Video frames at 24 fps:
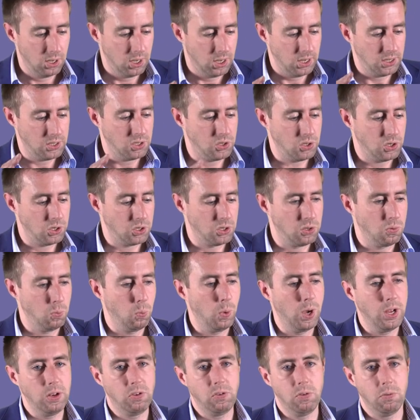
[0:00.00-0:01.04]
It's just
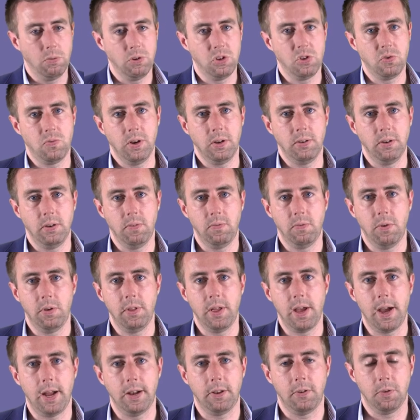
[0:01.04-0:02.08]
way too restricted for
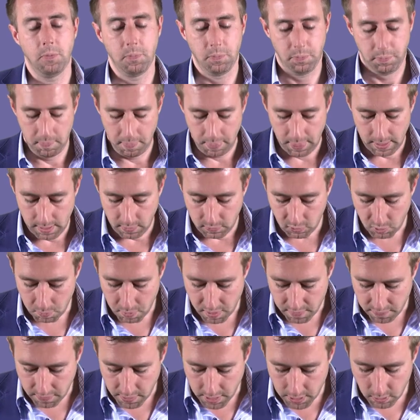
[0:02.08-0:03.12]
that. So
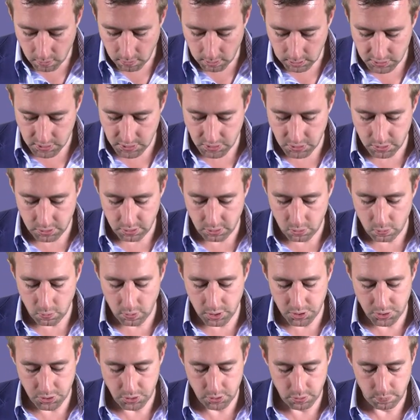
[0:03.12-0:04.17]
my final answer to the
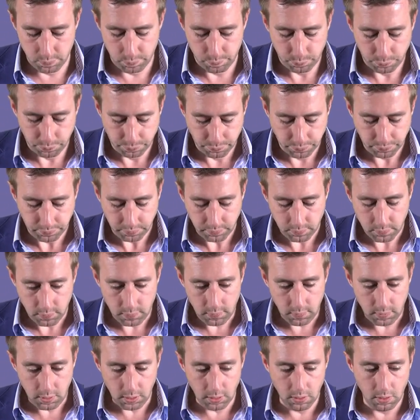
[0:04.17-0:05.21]
question,
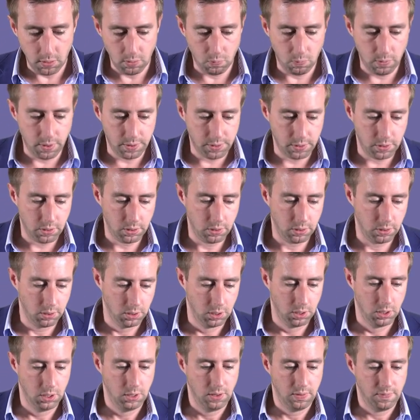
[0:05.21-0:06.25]
whether
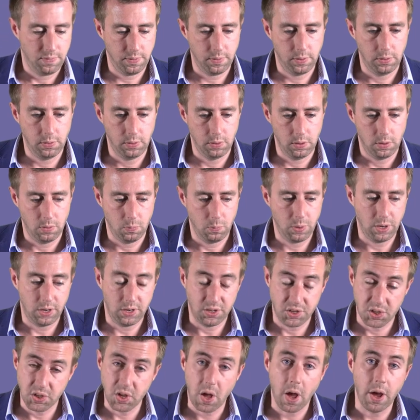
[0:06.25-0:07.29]

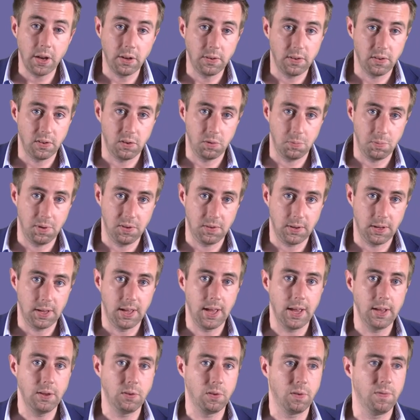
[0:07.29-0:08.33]
scientism is a
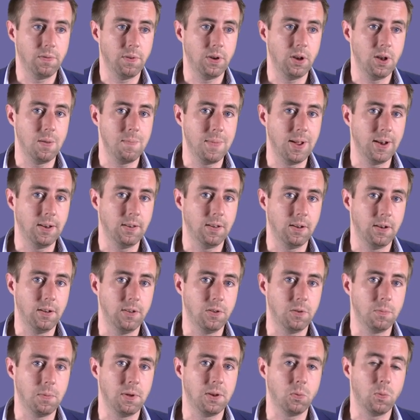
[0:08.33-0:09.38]
case of
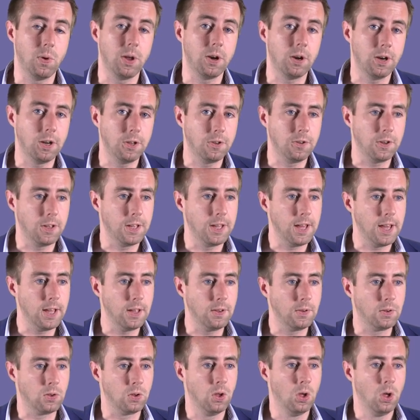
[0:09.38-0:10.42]
fundamentalism and whether it's a
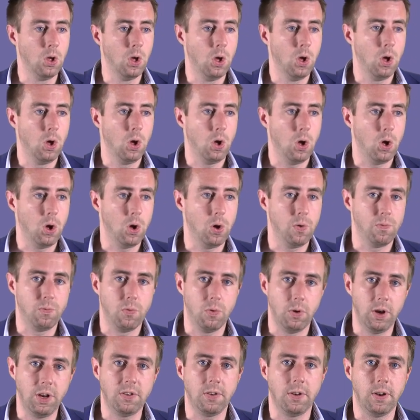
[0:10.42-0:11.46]
case of
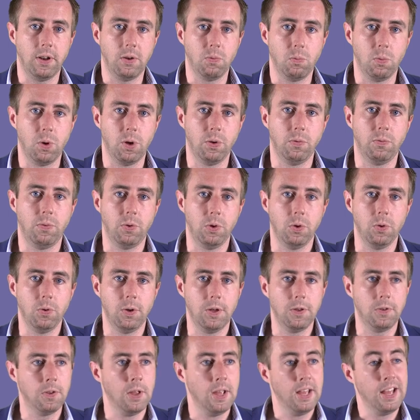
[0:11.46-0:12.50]
religion and
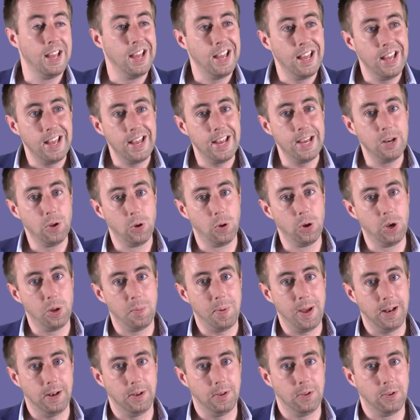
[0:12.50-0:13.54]
worldview, is it all
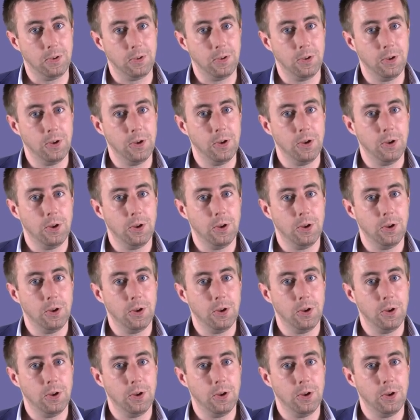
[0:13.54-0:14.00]
depends.